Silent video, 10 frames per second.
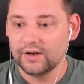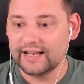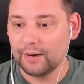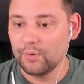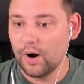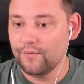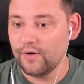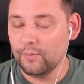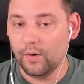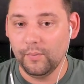Look at that. We're
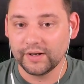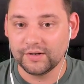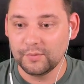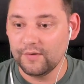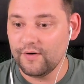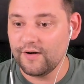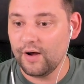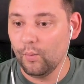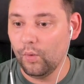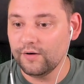over, oh my god, we're
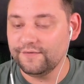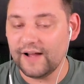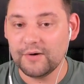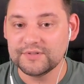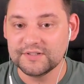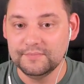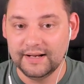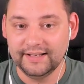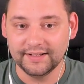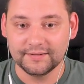over 1,000
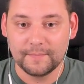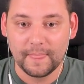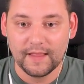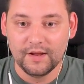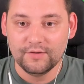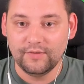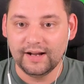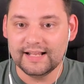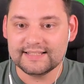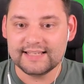million.
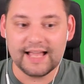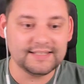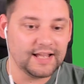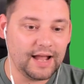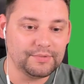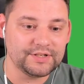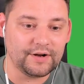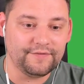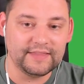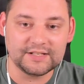Right, let's get, uh, how much you
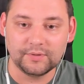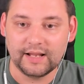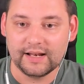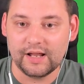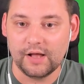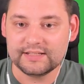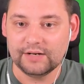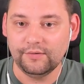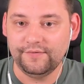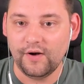got for this one then? Uh, to
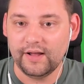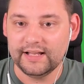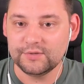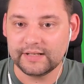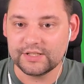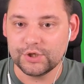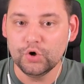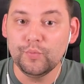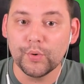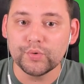level 30, so I can get
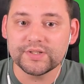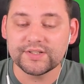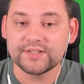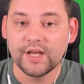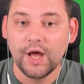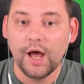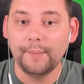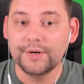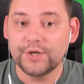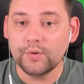two boosts.
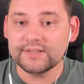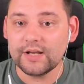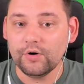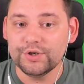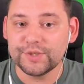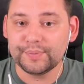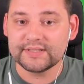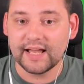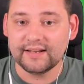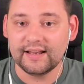And uh, Medusa
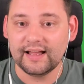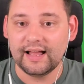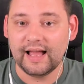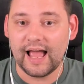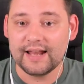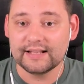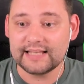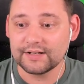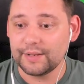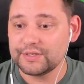100% uh, and
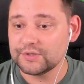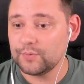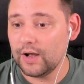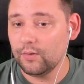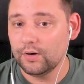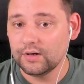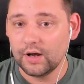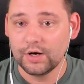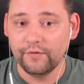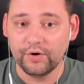attack damage as well.
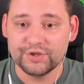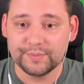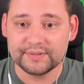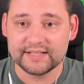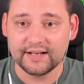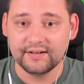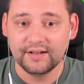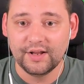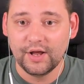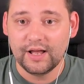Another 100%.
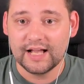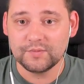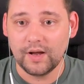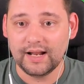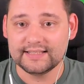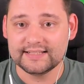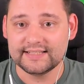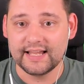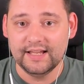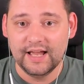That's what I like to
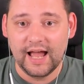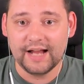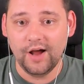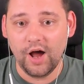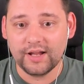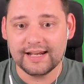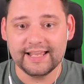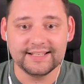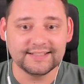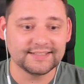see. And
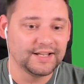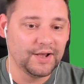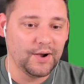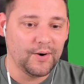Hercules,